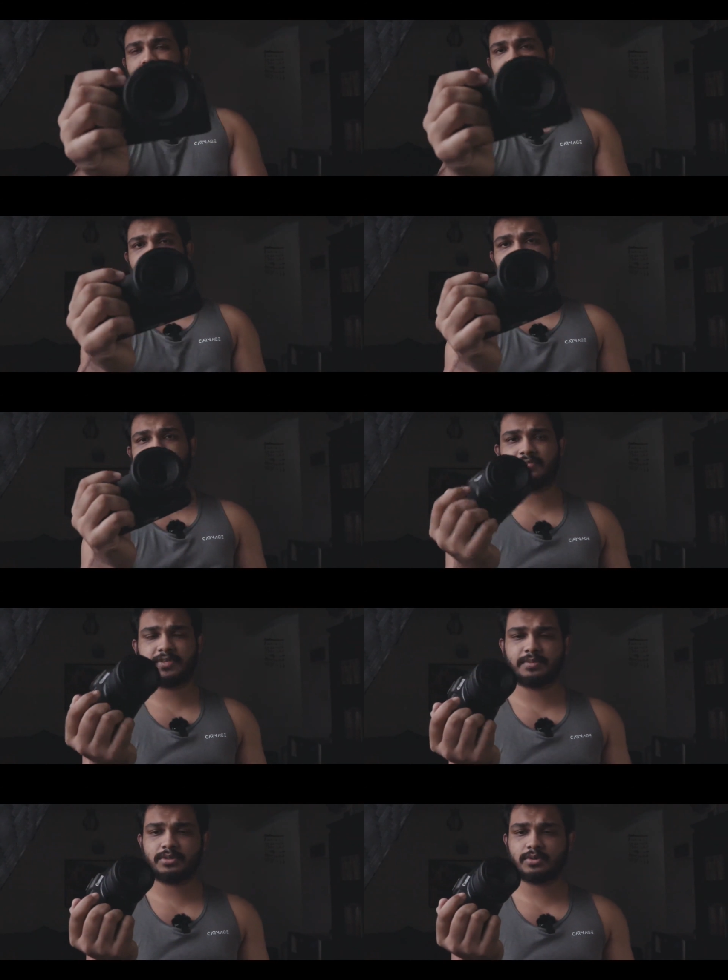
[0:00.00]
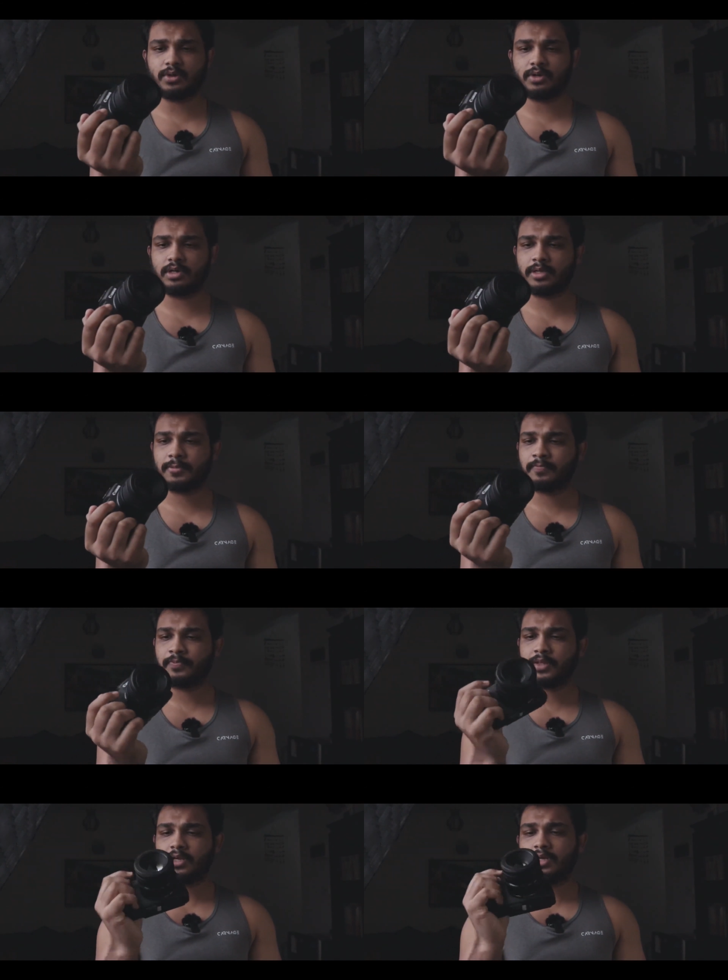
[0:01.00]
Still very comfortable to hold.
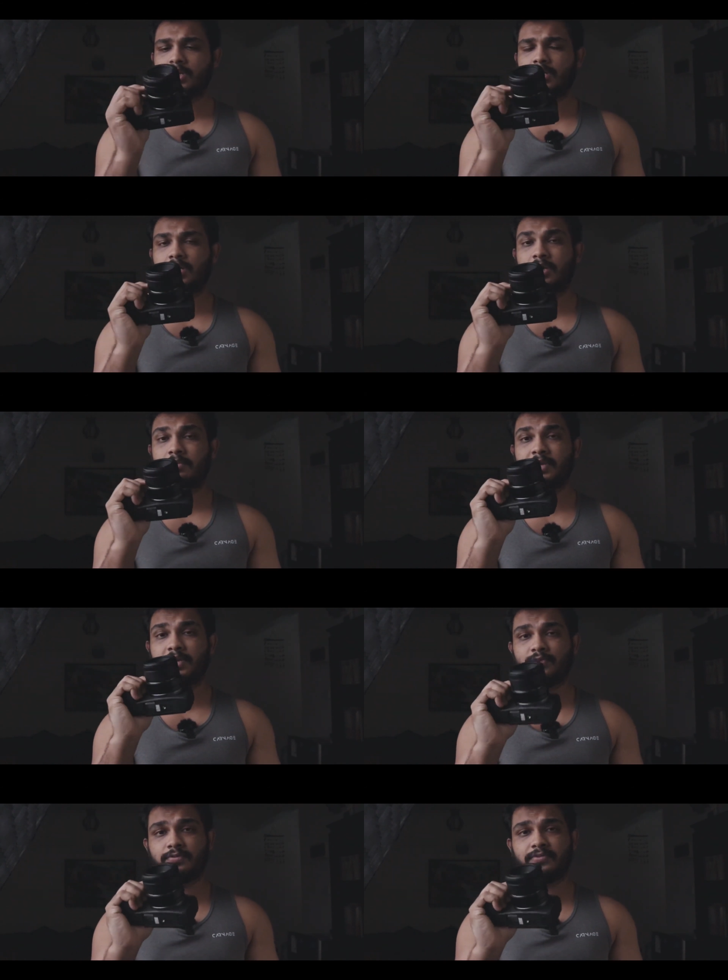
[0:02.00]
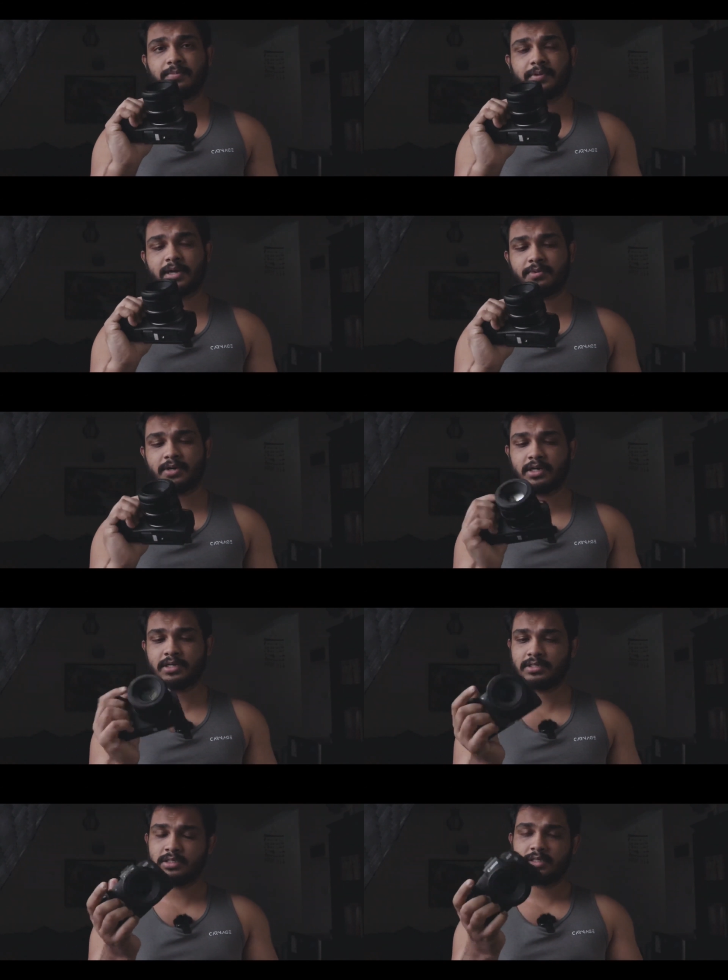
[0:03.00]
Being a full frame
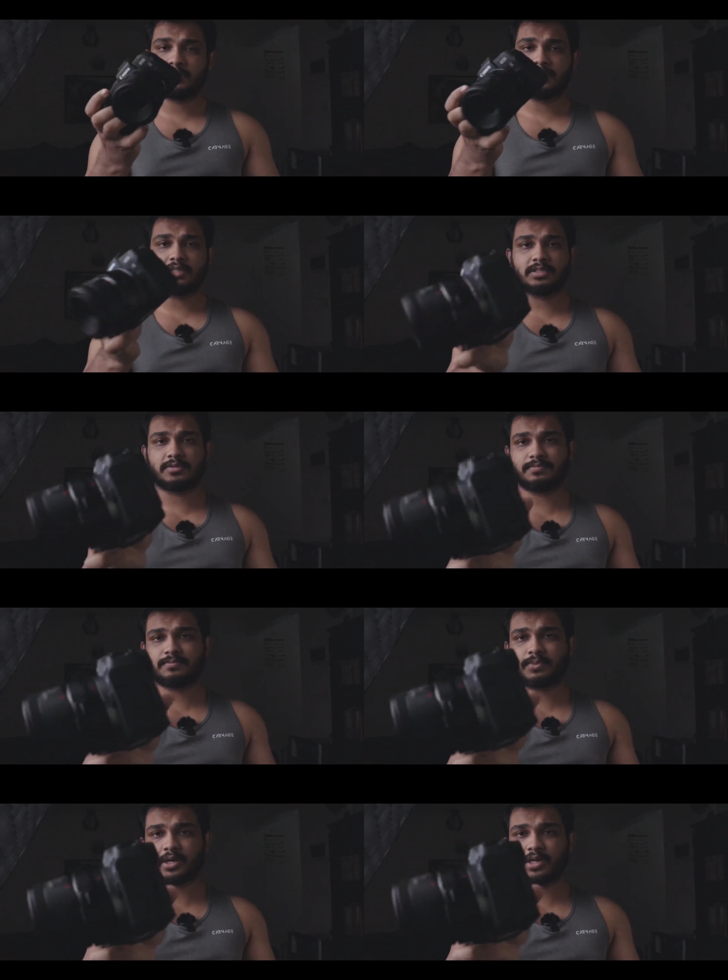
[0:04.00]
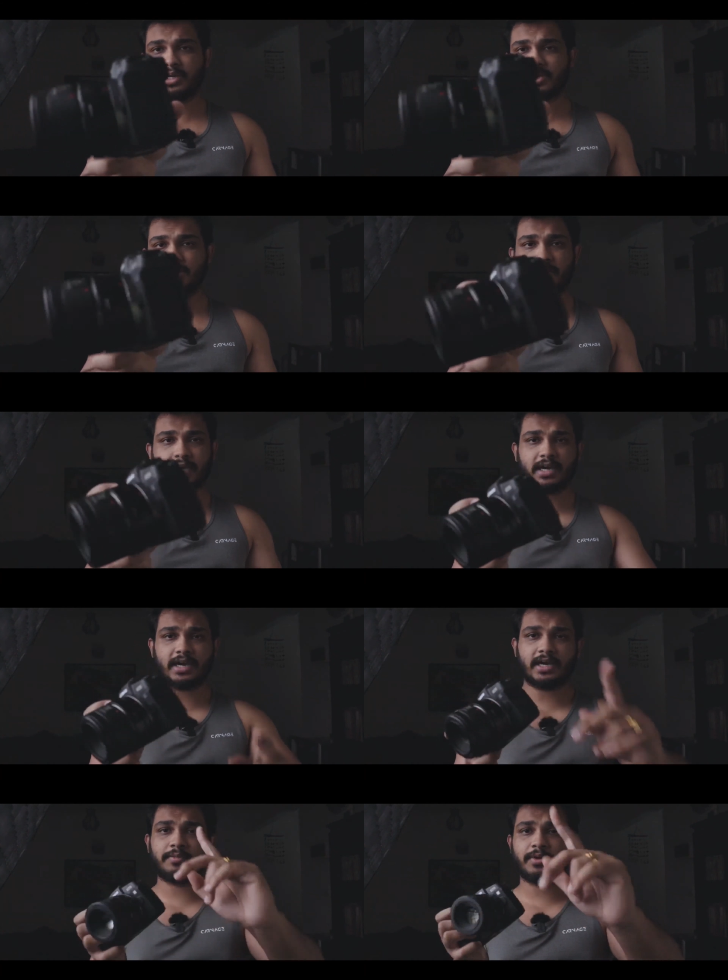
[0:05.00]
camera, this body,
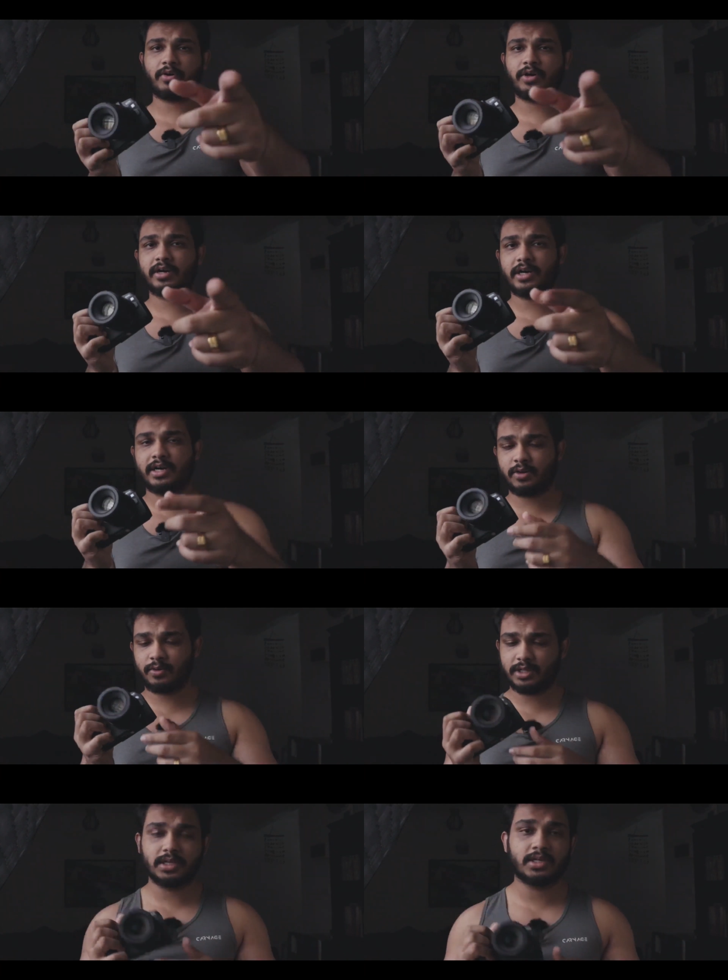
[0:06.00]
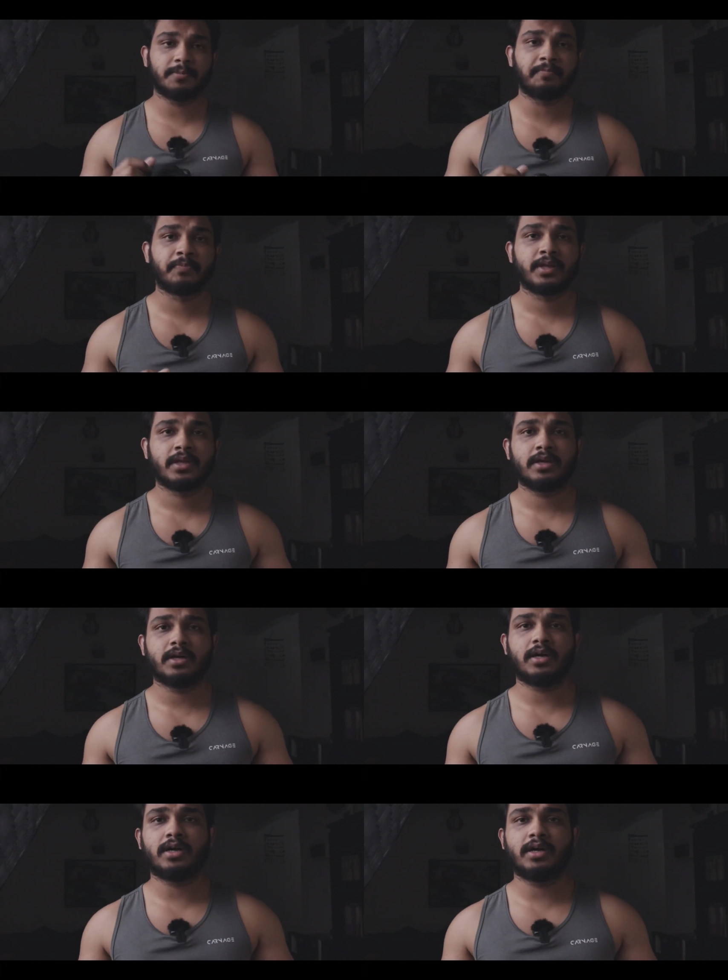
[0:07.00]
I'm recording right now in the
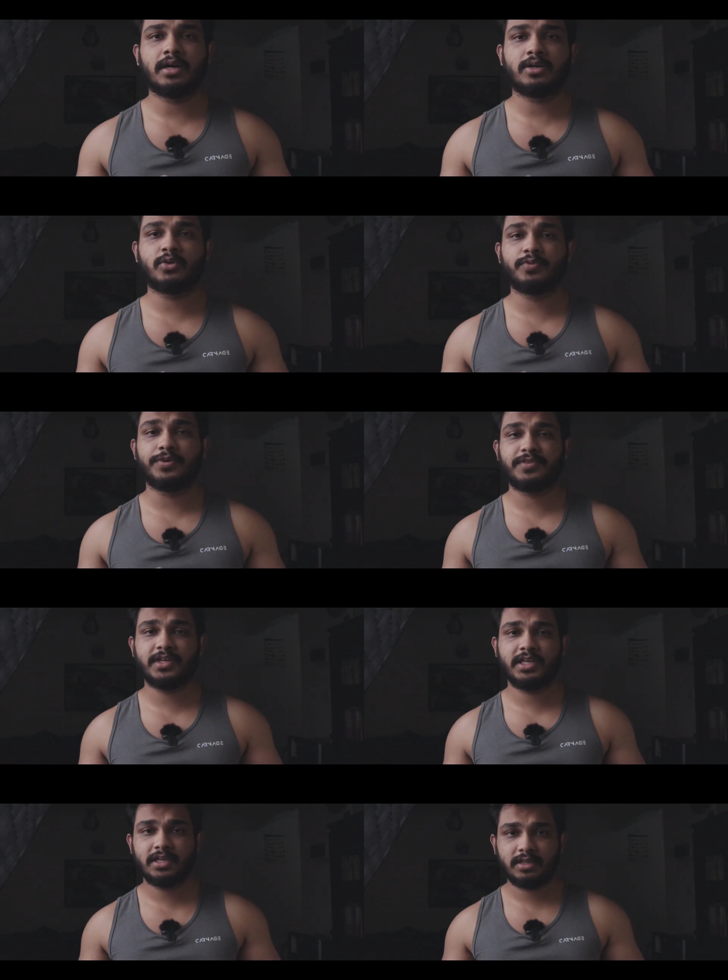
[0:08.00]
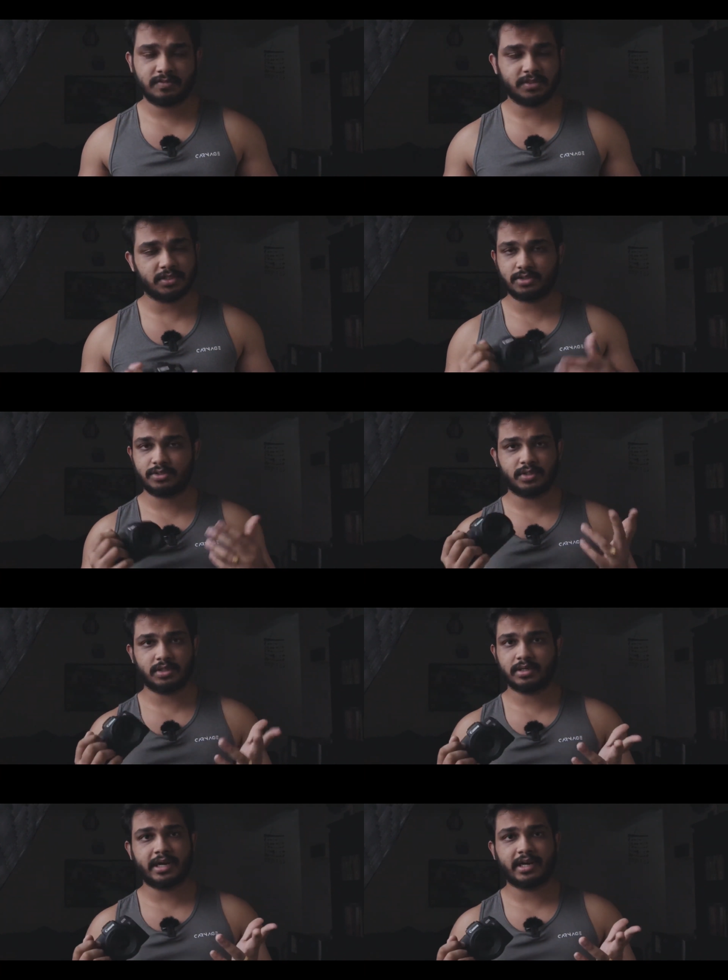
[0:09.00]
250D, which is
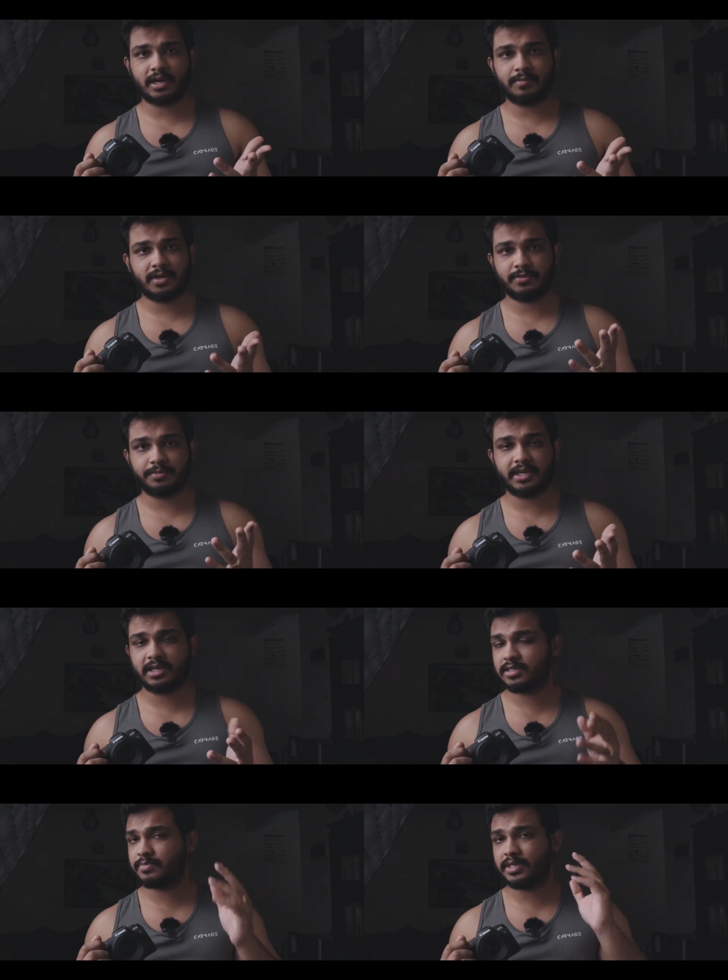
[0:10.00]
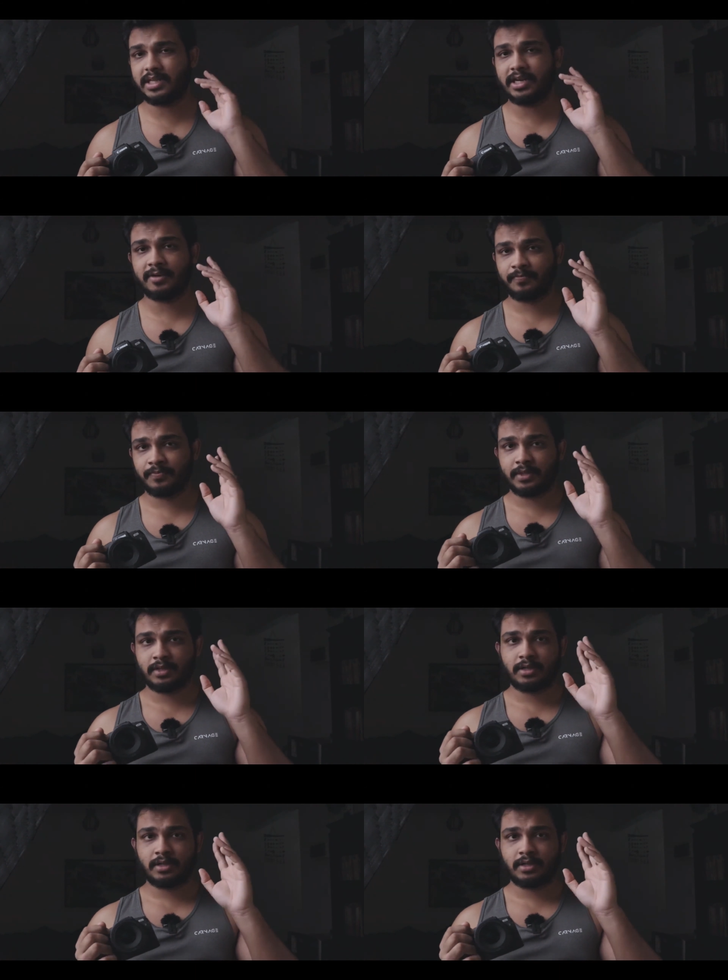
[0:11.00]
also a great camera for beginners, but then